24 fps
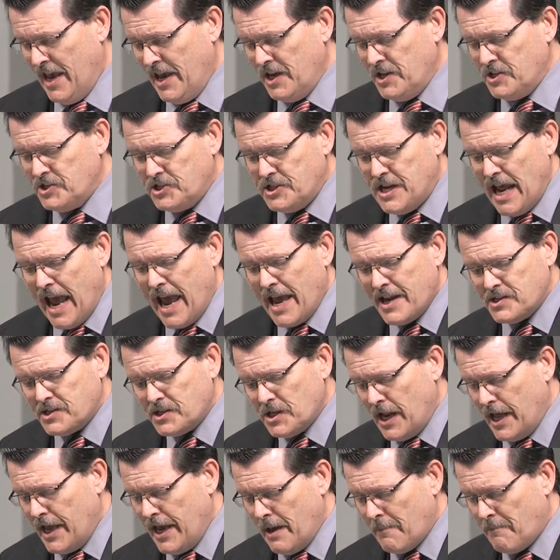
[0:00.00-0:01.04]
is
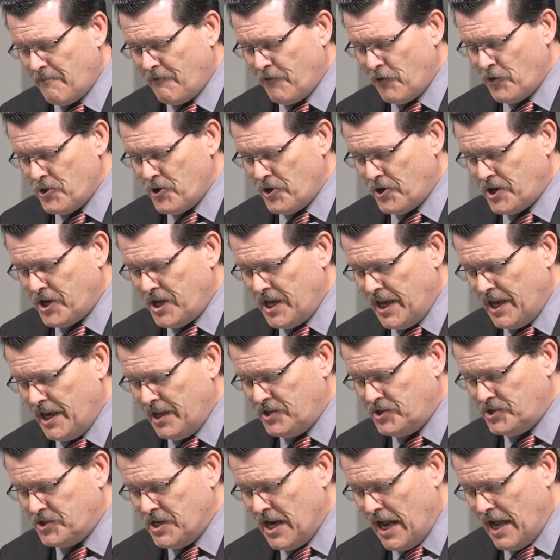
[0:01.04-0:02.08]
dads layup for their
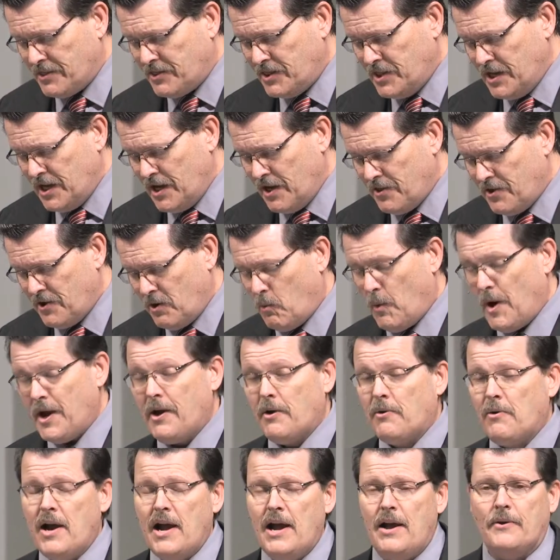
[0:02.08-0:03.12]
kids, not the other way
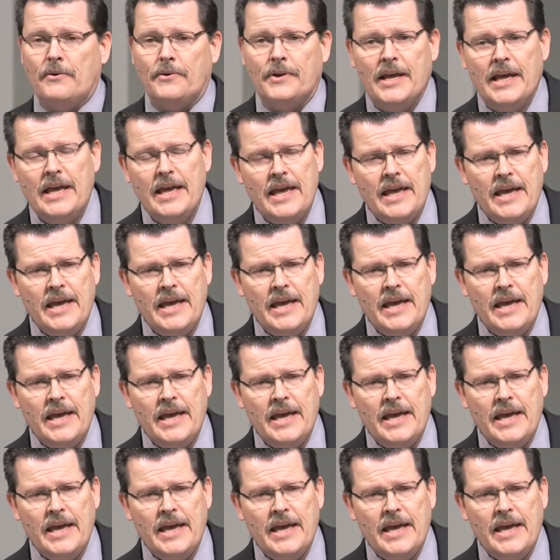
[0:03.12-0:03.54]
around.